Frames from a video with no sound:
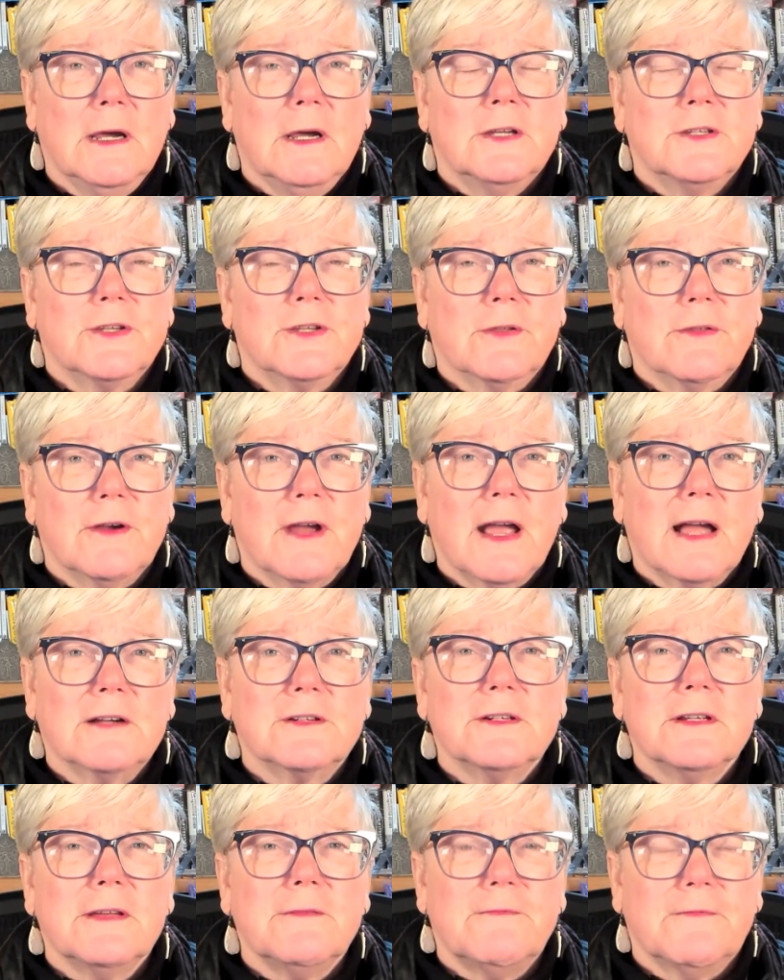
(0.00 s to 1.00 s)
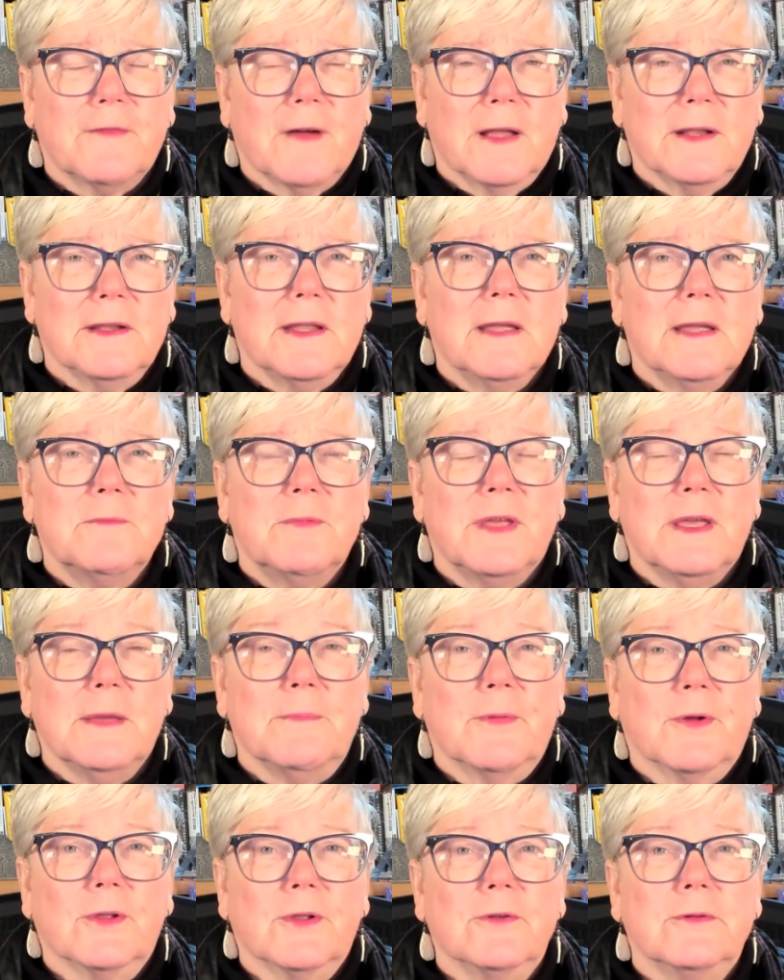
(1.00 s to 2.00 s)
So they're actually funding
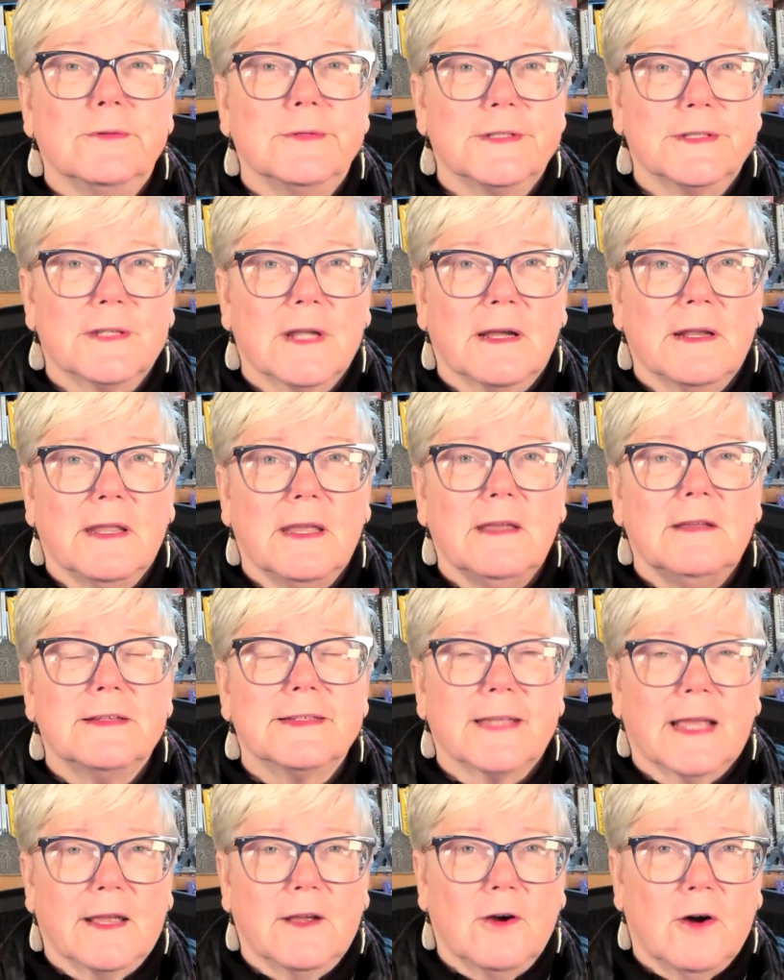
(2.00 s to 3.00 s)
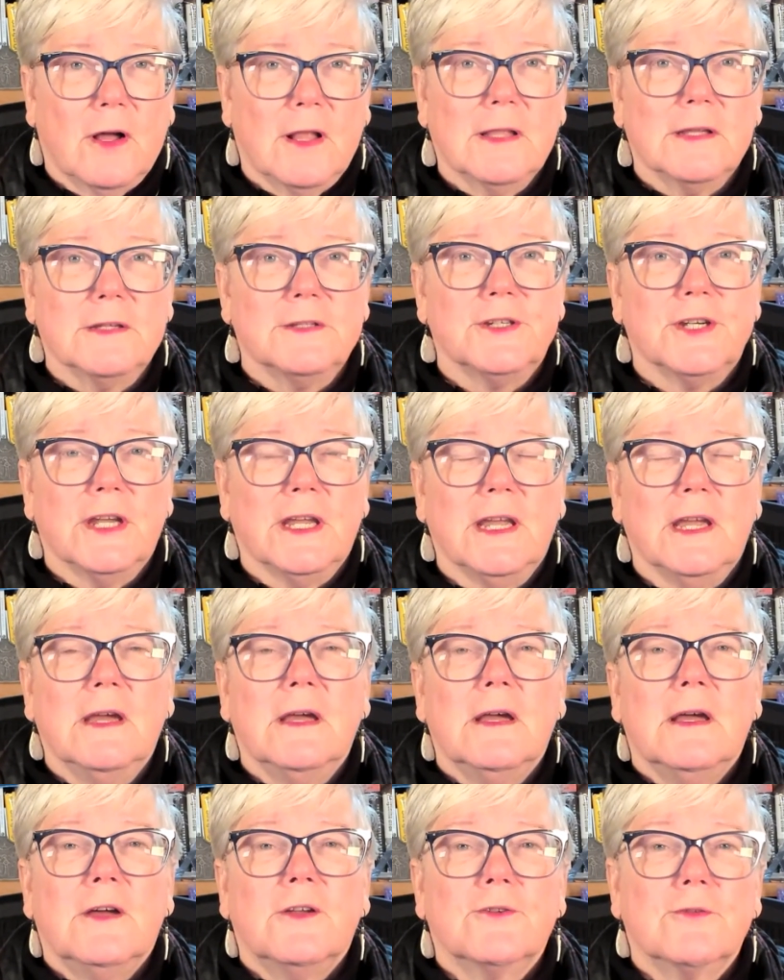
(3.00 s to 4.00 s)
people who study psychology,
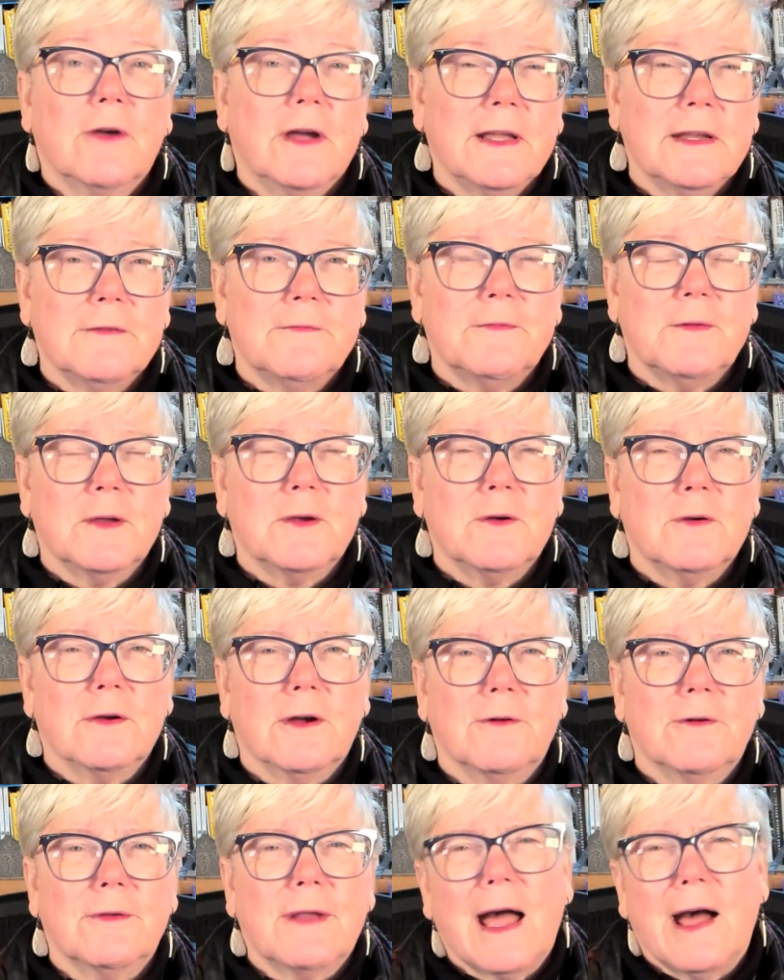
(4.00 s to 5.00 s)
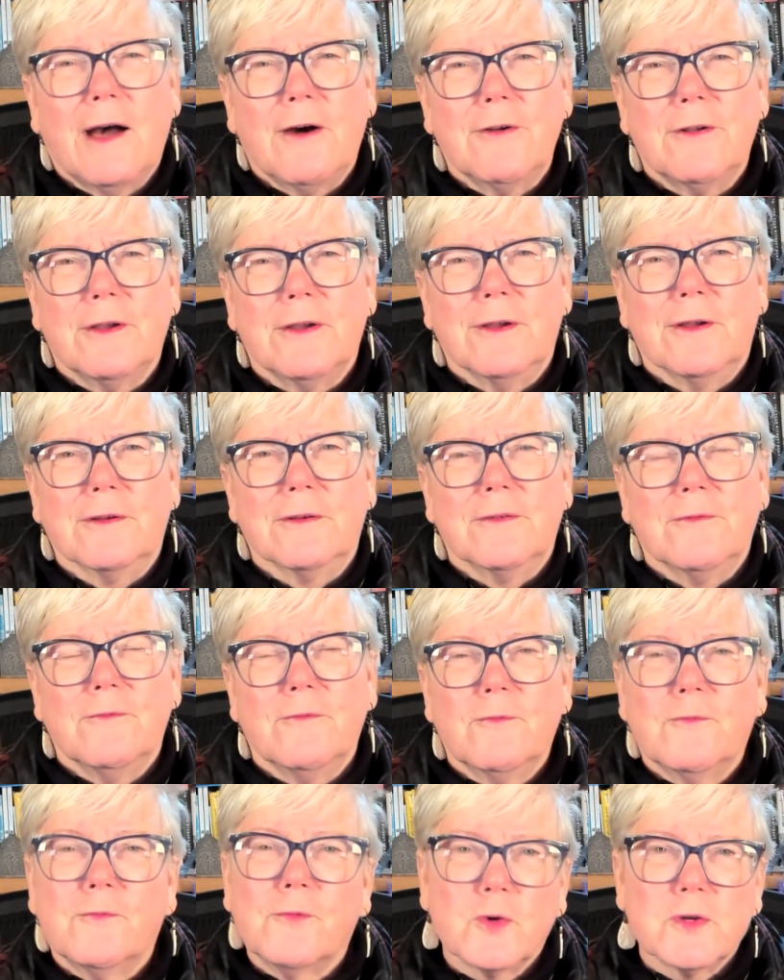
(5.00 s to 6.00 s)
trying to figure out how to
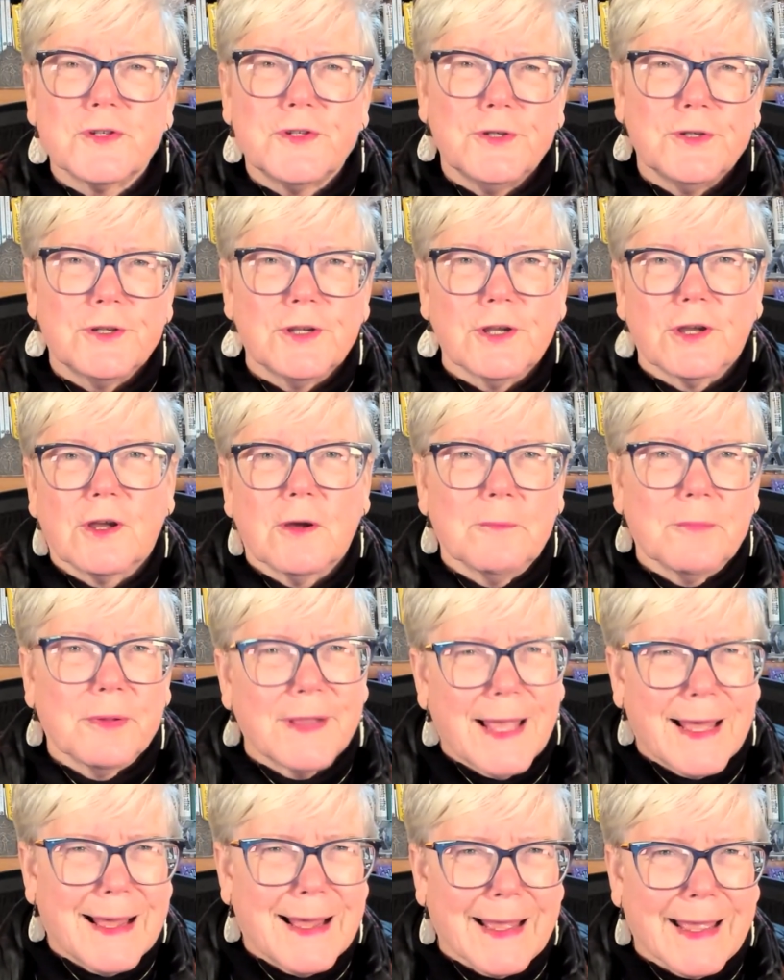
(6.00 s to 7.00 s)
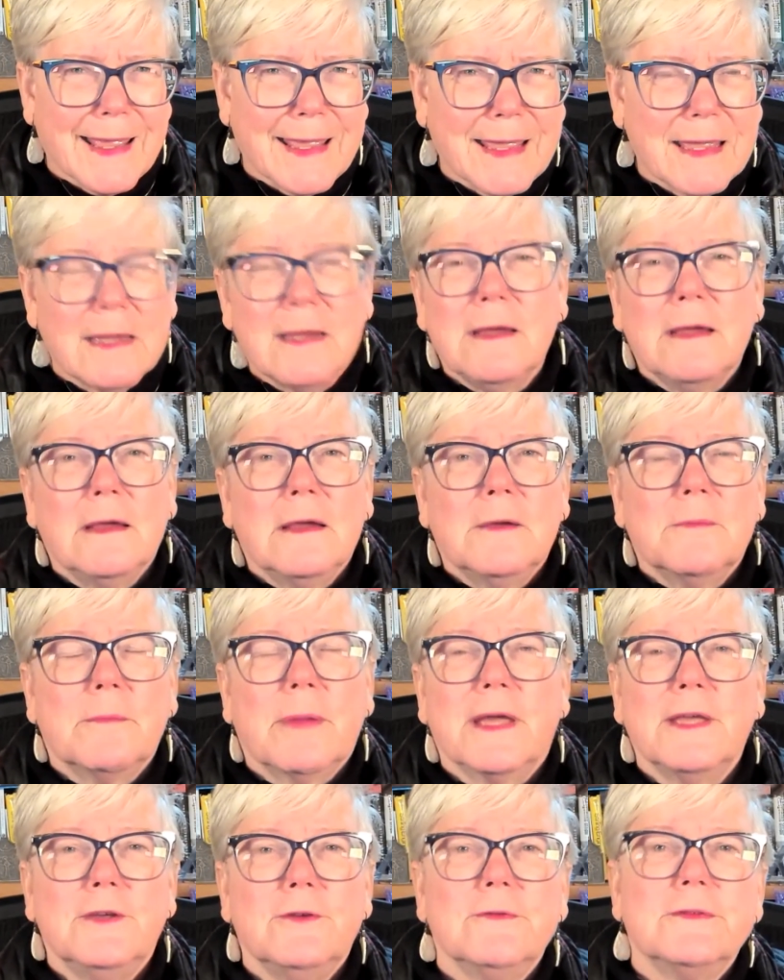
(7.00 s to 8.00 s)
force you to comply by
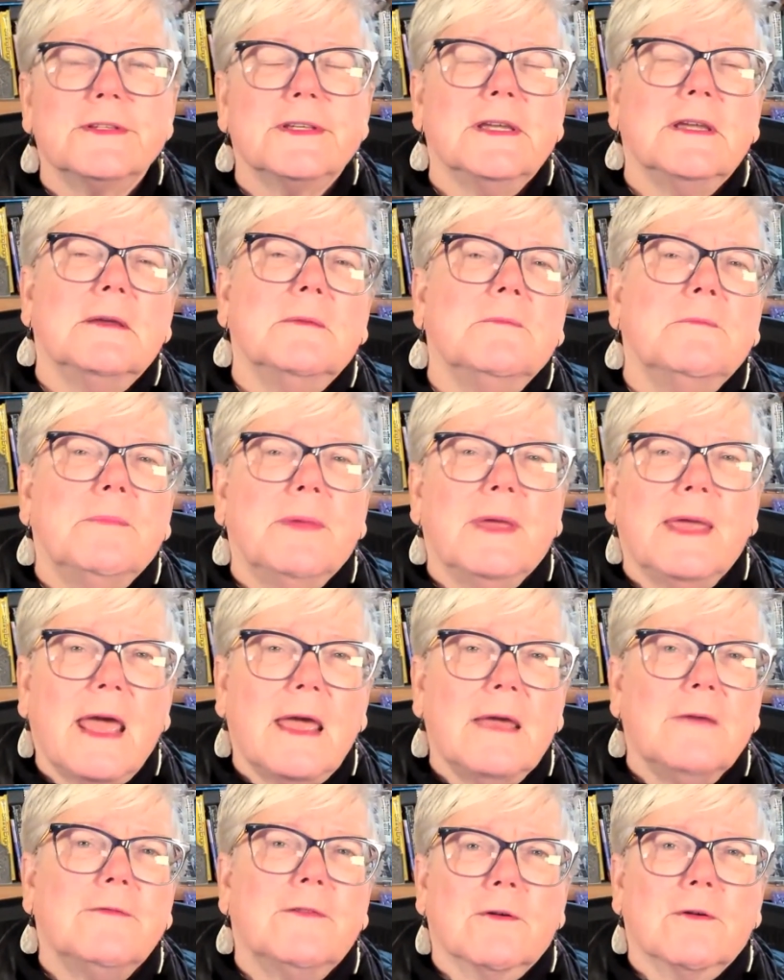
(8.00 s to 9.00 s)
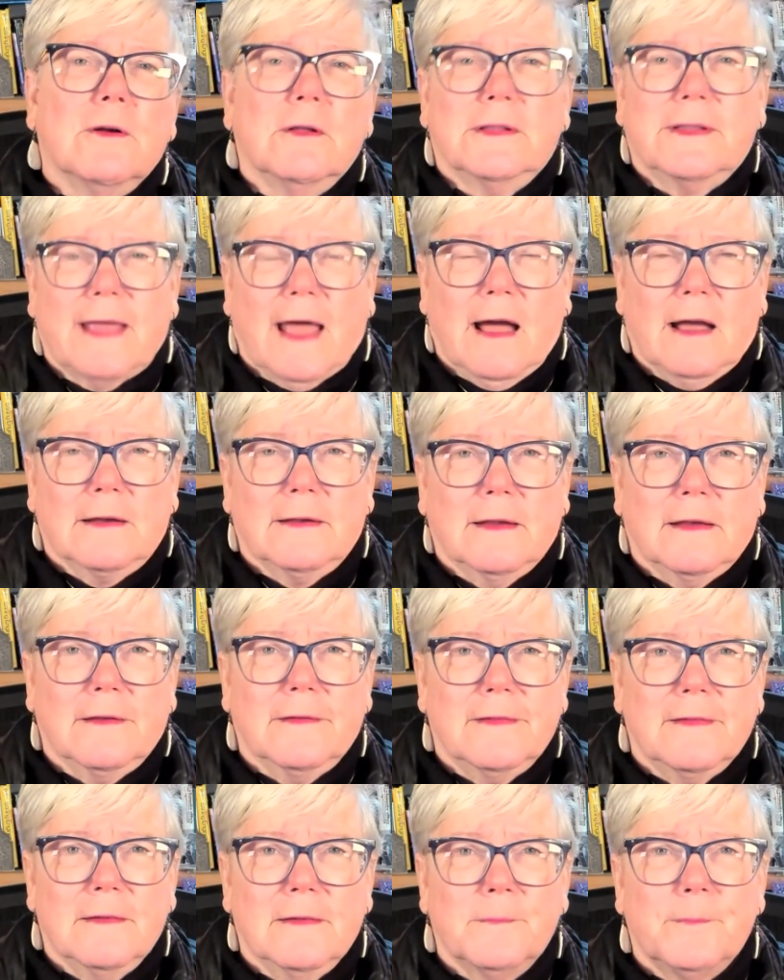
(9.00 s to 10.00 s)
using behavioral
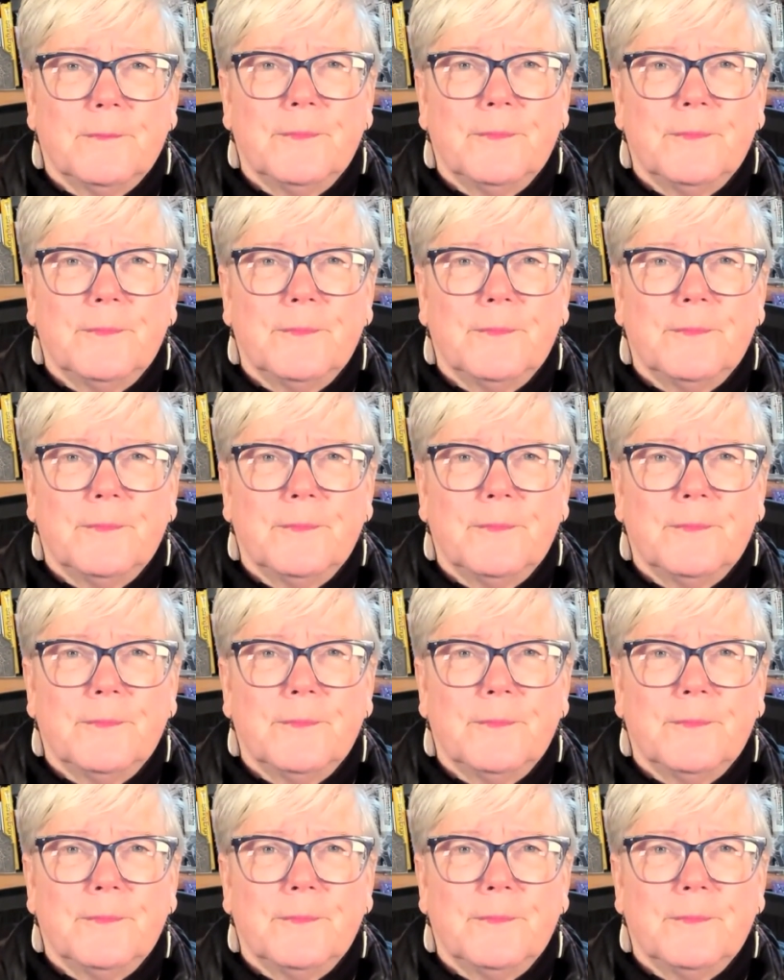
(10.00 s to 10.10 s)
tactics.